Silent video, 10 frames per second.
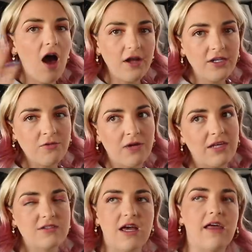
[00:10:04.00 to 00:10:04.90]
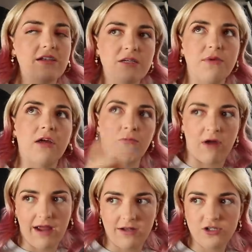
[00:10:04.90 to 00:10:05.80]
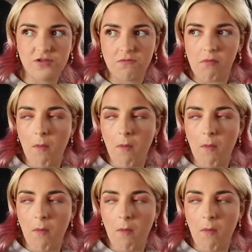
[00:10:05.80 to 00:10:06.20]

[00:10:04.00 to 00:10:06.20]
Onion rings, I like dipping in ranch.